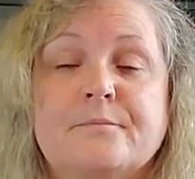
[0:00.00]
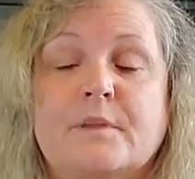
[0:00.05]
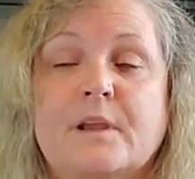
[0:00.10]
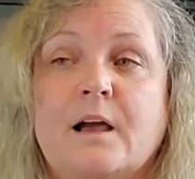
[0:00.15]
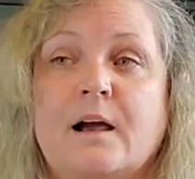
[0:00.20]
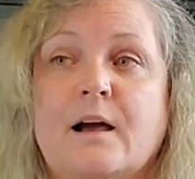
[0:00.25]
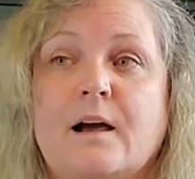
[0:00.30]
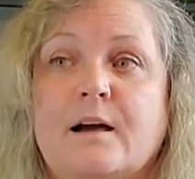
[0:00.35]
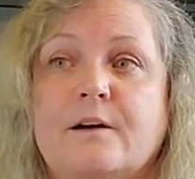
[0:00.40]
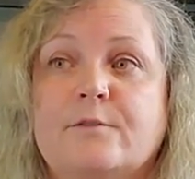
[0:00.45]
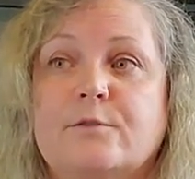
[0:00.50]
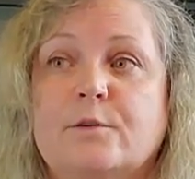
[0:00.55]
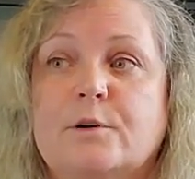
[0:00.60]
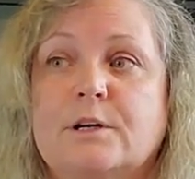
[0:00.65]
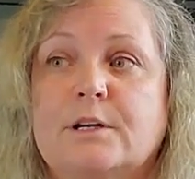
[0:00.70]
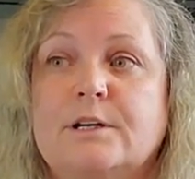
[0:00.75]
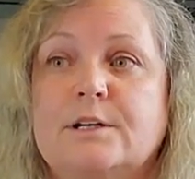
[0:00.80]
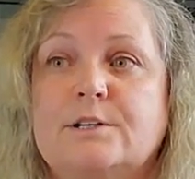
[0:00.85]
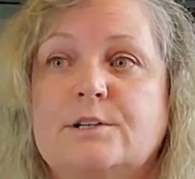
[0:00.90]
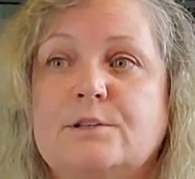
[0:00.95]
uh, if we're
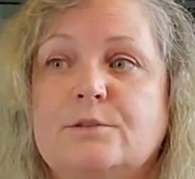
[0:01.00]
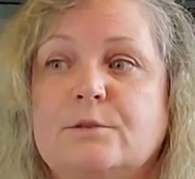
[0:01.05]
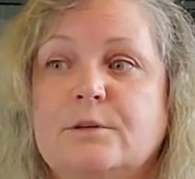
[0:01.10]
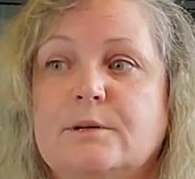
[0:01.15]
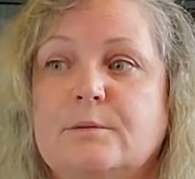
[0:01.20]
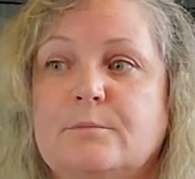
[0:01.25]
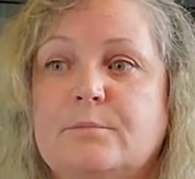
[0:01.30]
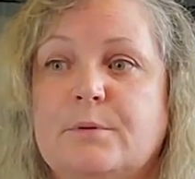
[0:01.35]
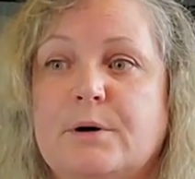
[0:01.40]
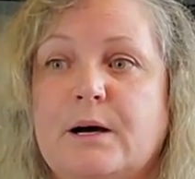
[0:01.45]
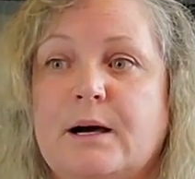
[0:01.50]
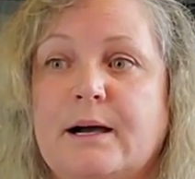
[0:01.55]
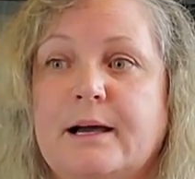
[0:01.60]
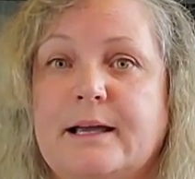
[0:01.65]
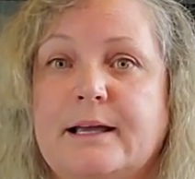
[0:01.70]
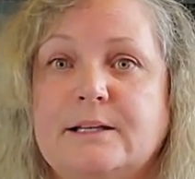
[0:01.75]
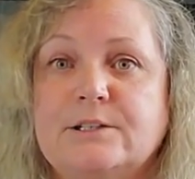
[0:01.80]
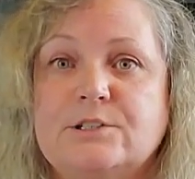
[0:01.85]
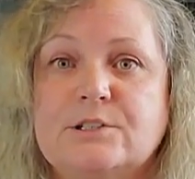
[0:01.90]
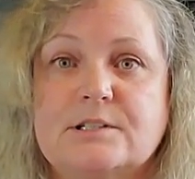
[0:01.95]
going to do it
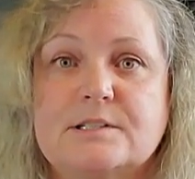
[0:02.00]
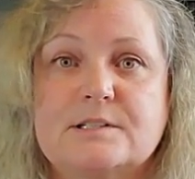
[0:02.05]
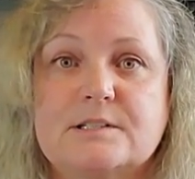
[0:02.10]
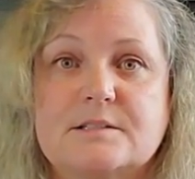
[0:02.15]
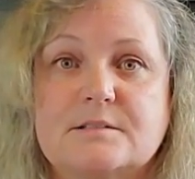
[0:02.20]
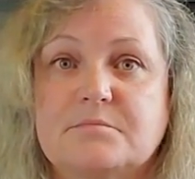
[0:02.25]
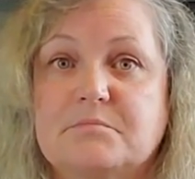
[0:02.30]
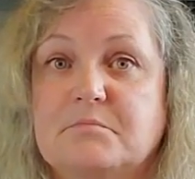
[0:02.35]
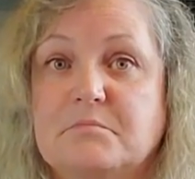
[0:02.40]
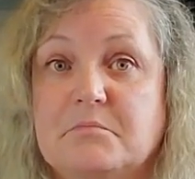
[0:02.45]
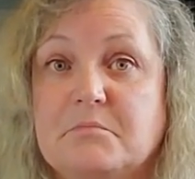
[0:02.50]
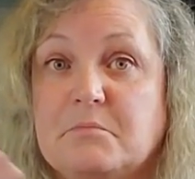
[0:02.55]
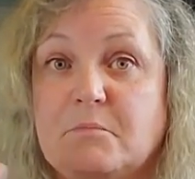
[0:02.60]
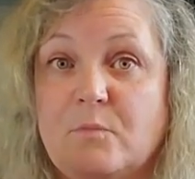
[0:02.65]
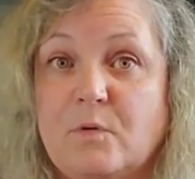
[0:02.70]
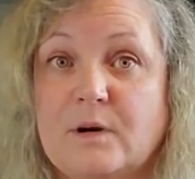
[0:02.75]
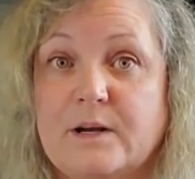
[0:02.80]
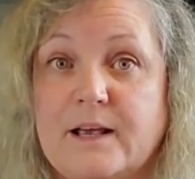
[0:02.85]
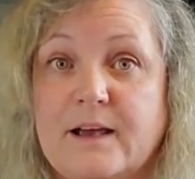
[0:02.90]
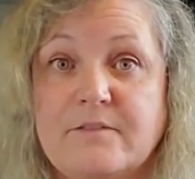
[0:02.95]
by just
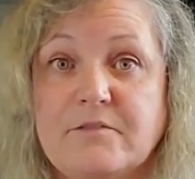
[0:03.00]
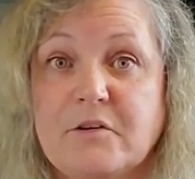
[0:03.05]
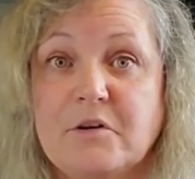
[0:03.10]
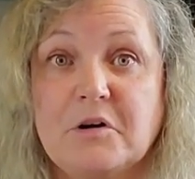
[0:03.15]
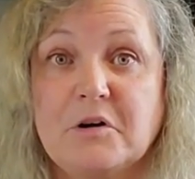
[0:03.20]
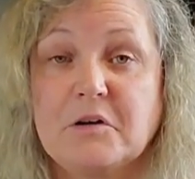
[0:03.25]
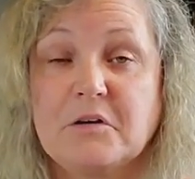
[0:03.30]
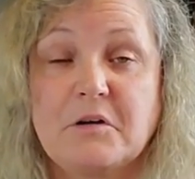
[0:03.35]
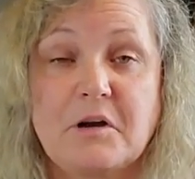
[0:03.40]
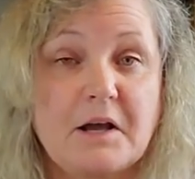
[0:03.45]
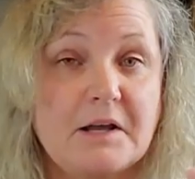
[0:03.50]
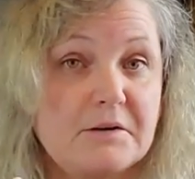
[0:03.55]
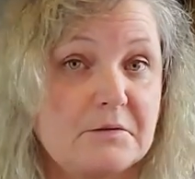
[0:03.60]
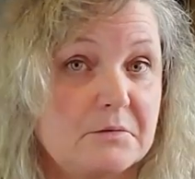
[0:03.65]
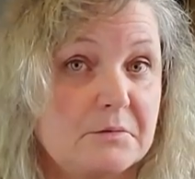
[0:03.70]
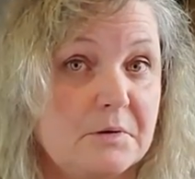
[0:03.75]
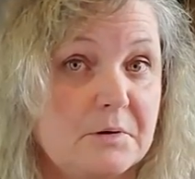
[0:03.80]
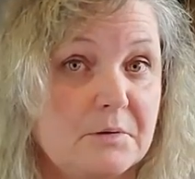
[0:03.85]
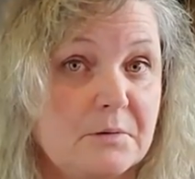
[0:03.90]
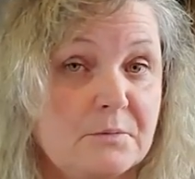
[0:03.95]
whatever, I
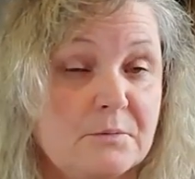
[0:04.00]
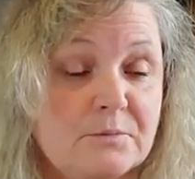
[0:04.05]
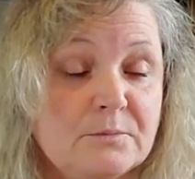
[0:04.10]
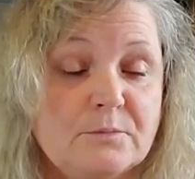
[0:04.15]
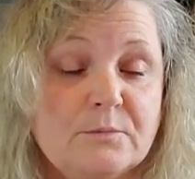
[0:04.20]
don't know.